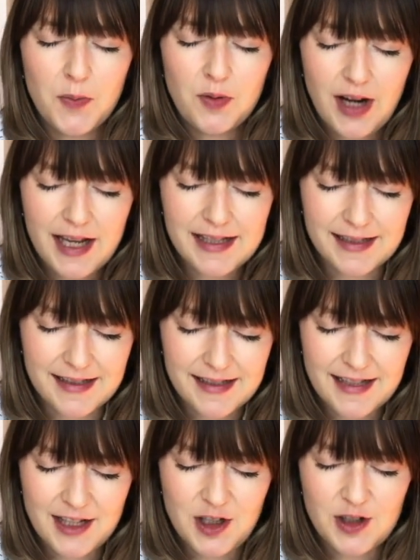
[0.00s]
presence,
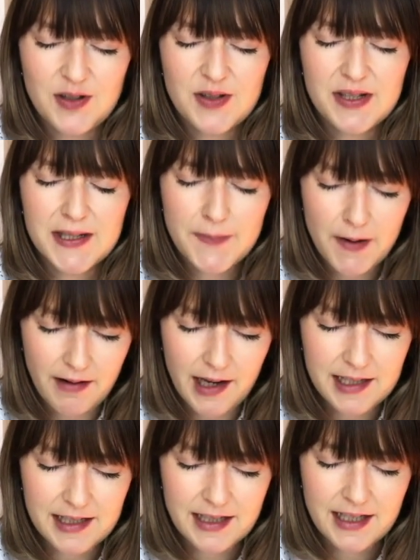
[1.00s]
in your
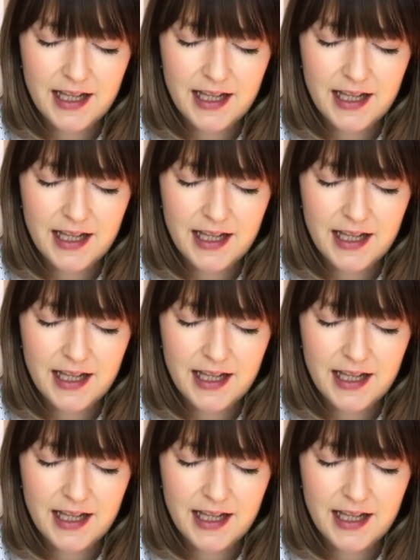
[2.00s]
Spirit,